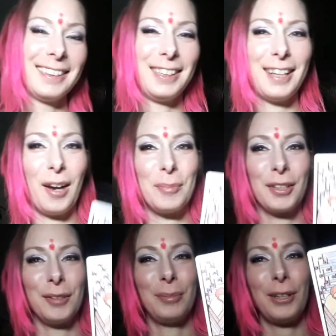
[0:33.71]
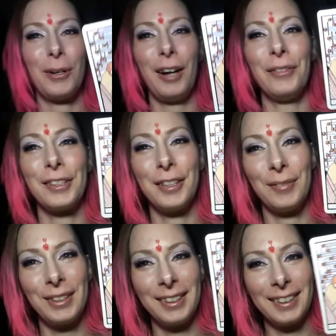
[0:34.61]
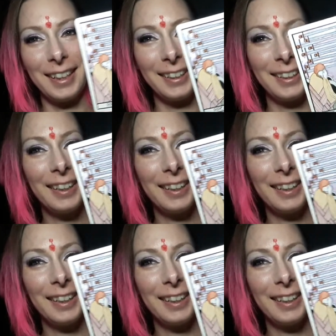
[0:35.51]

top's gonna blow off or something, right?